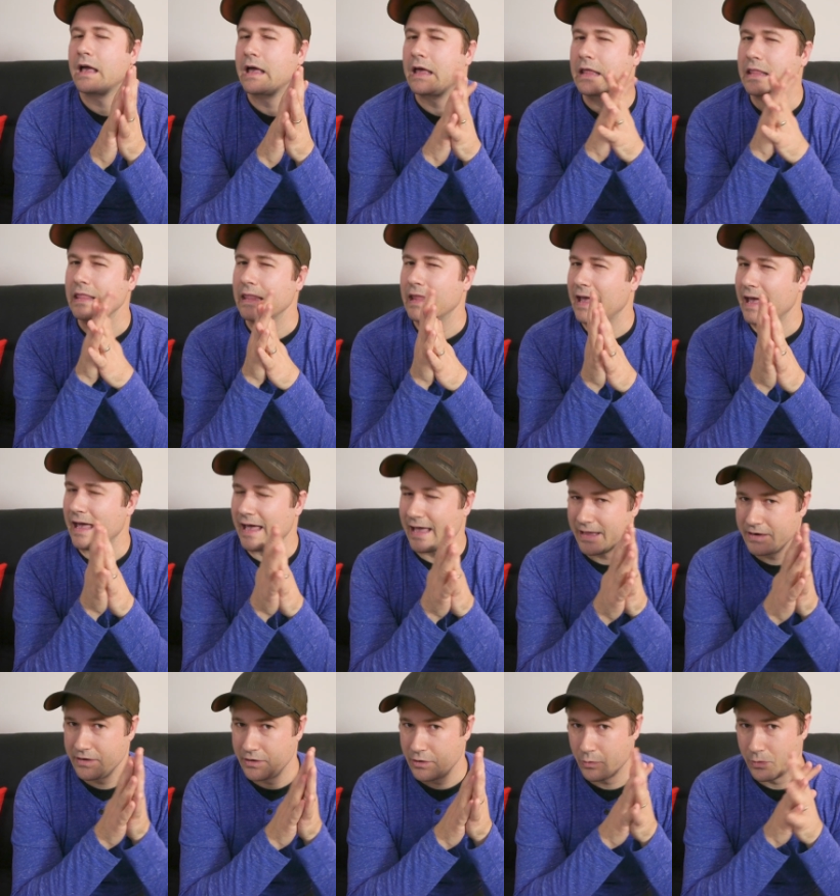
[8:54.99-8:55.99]

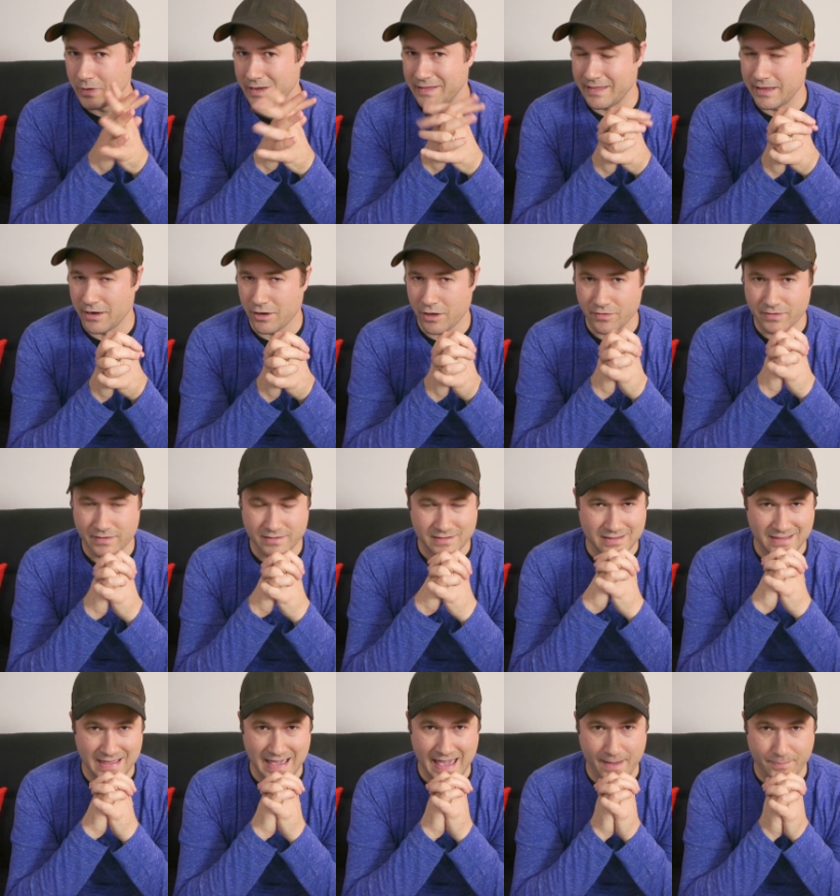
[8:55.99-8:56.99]
glad in a way that all
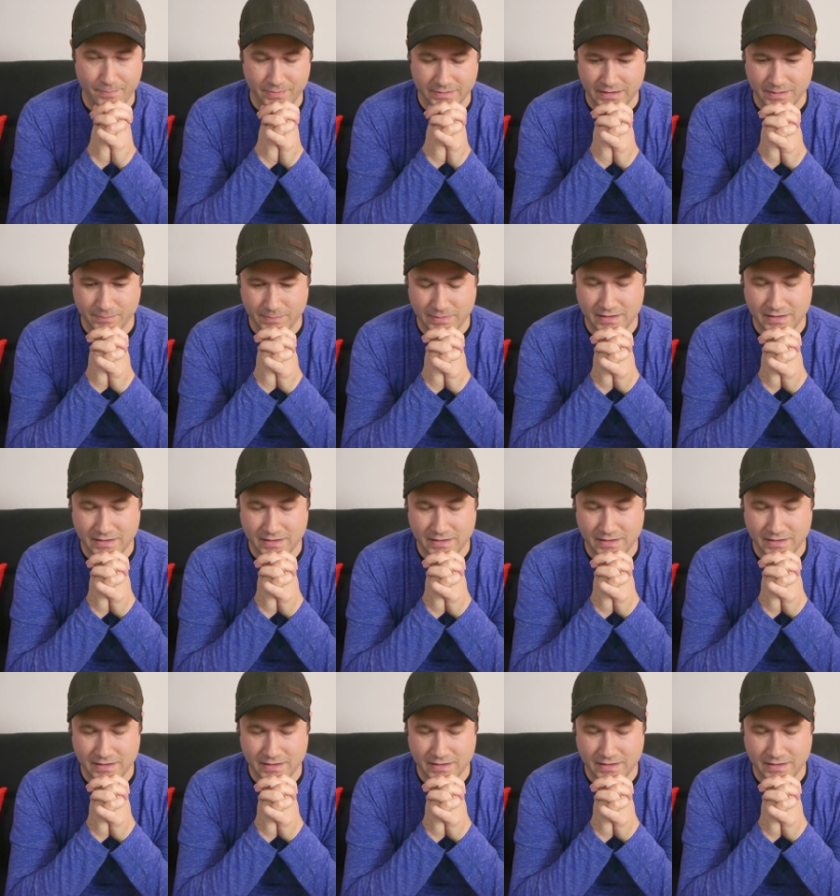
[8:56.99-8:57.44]
this is happening